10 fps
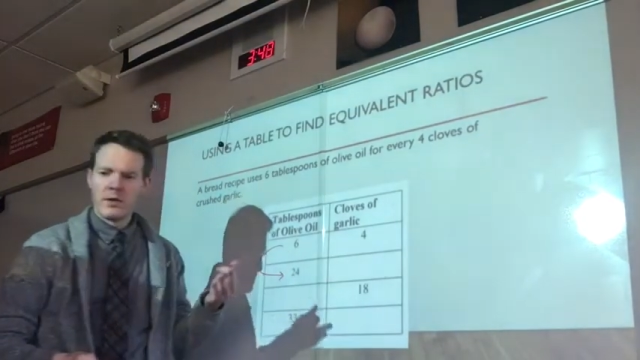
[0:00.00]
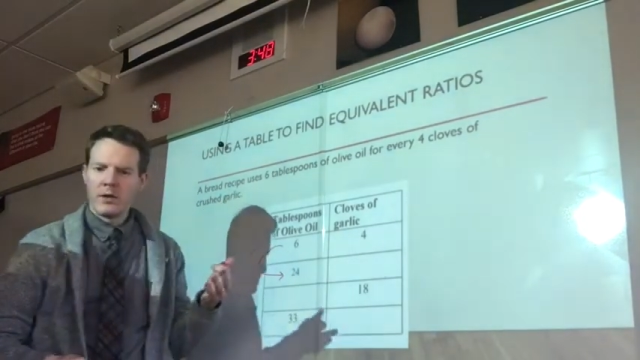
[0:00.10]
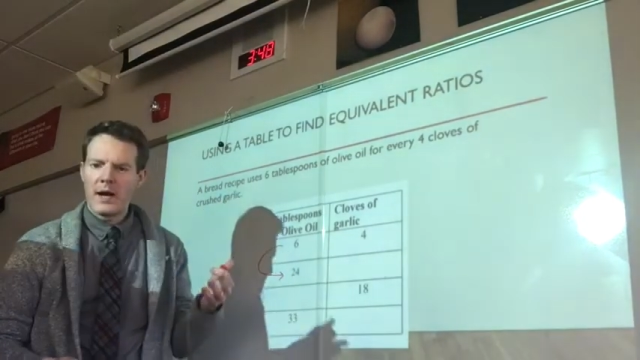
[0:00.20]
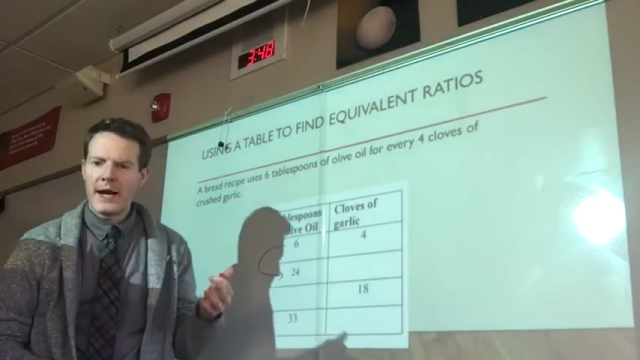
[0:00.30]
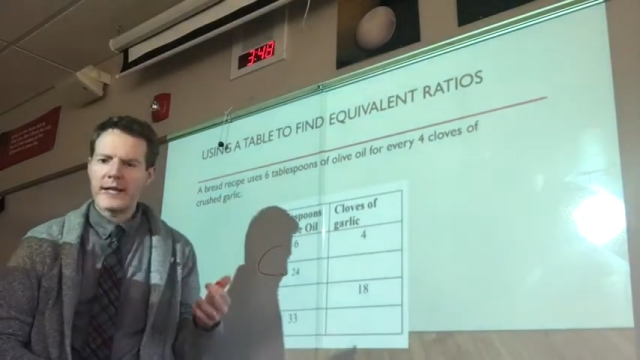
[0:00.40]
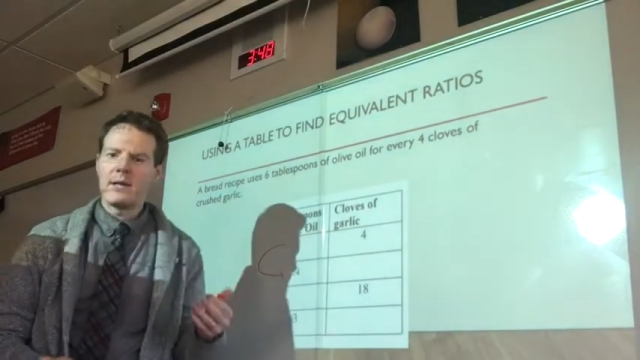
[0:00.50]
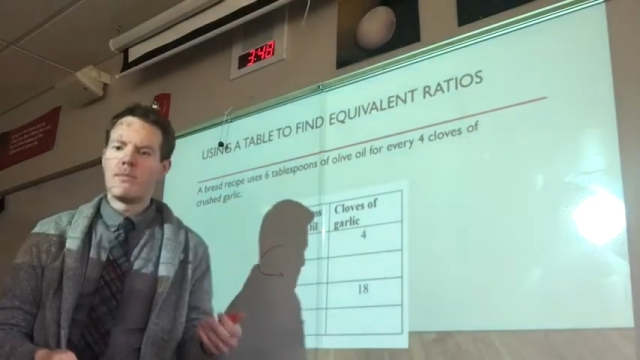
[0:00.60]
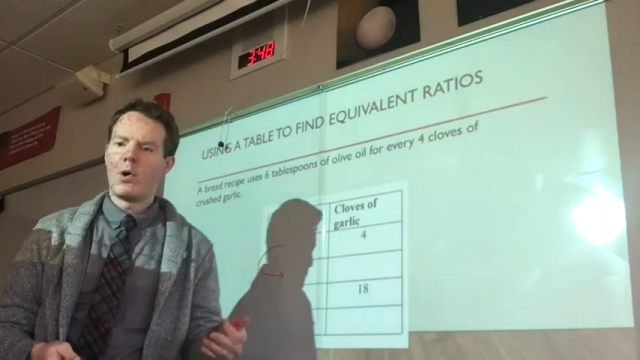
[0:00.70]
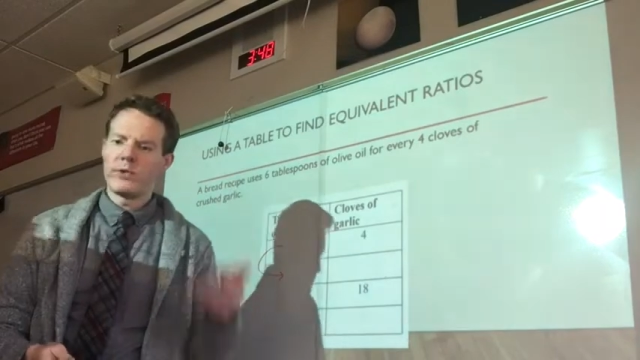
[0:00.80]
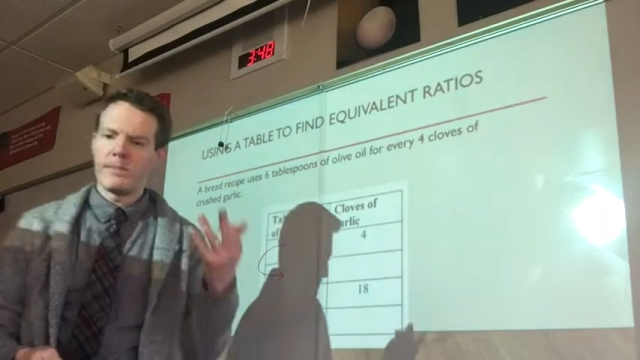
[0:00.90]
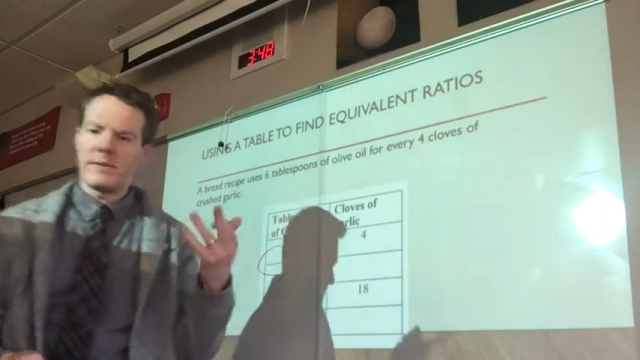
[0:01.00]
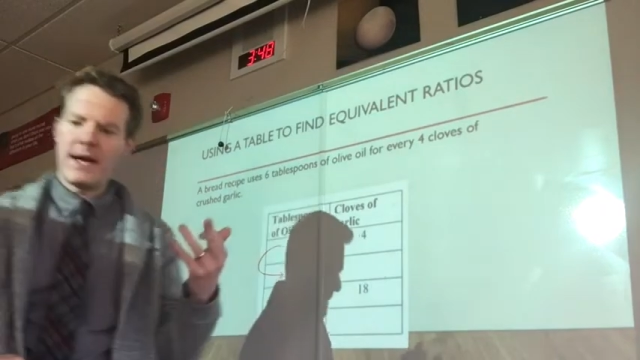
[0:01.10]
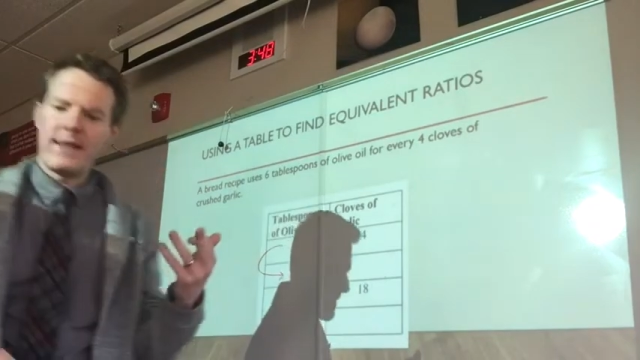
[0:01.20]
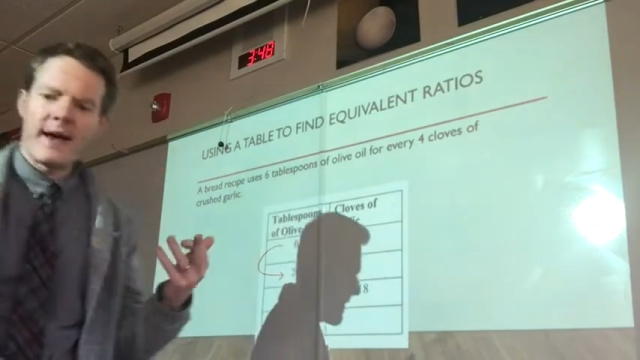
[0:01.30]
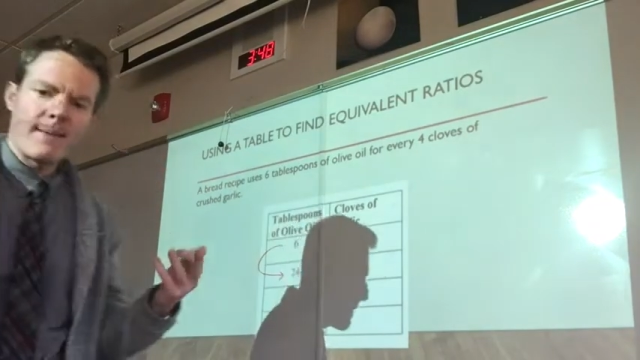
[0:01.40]
I can
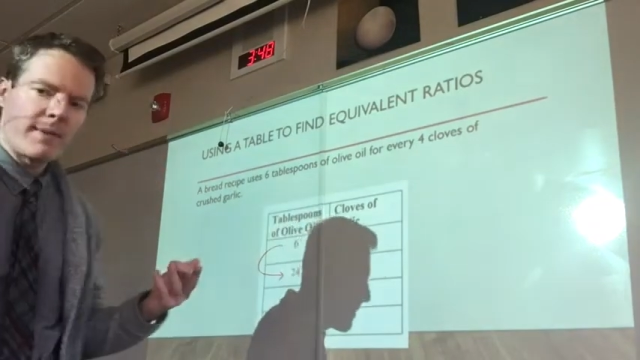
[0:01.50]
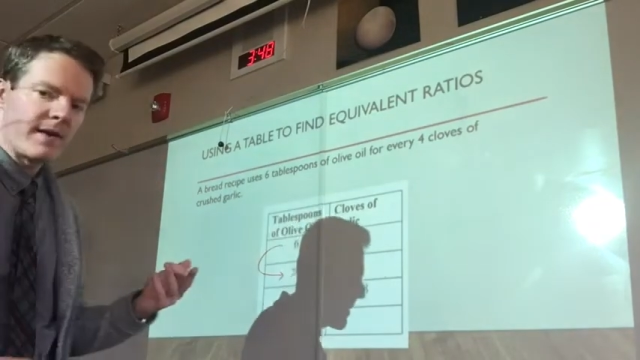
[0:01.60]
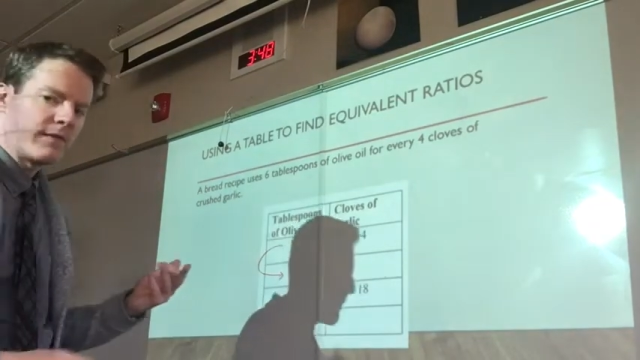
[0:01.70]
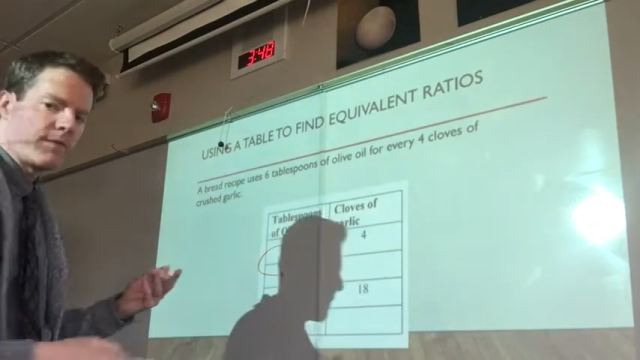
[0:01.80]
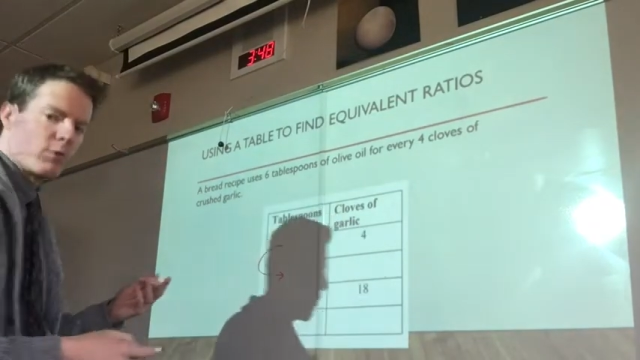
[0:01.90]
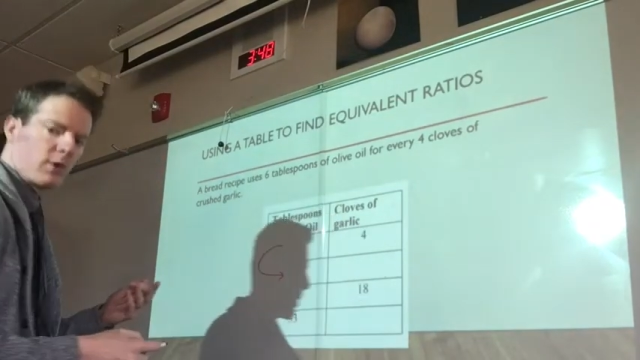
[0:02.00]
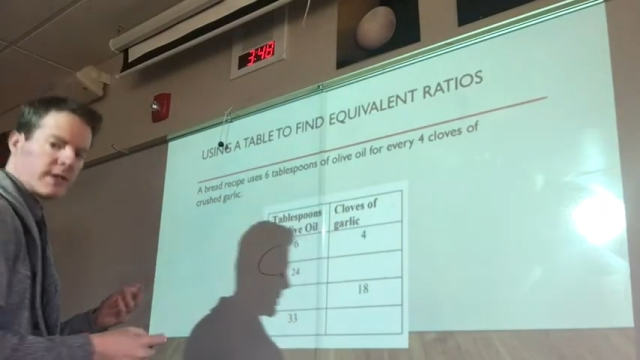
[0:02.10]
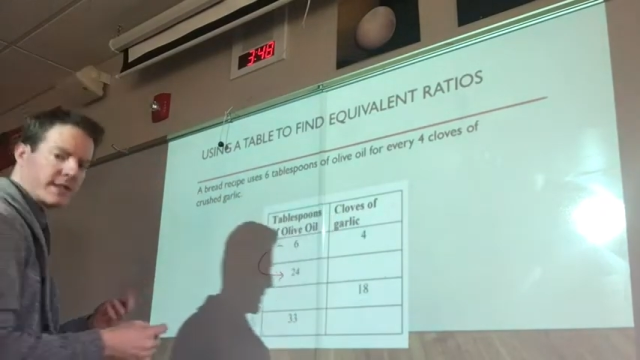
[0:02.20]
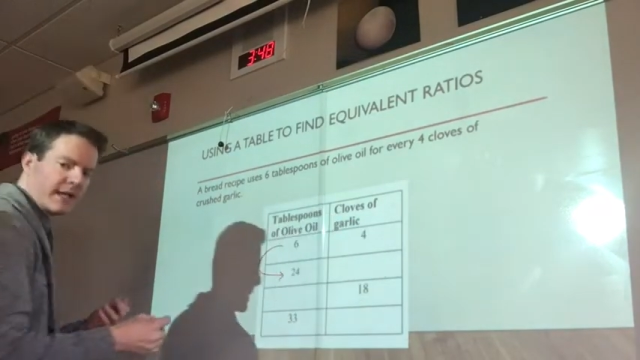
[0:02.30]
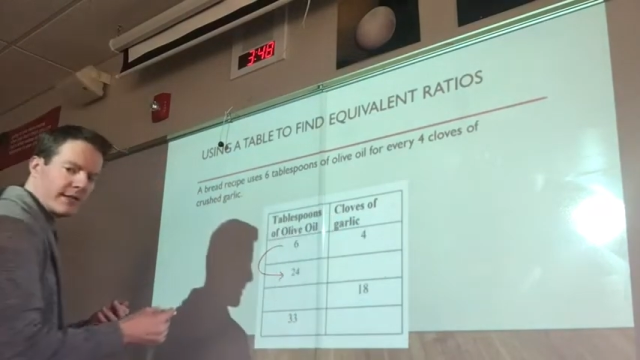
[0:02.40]
multiply that by 4 to get to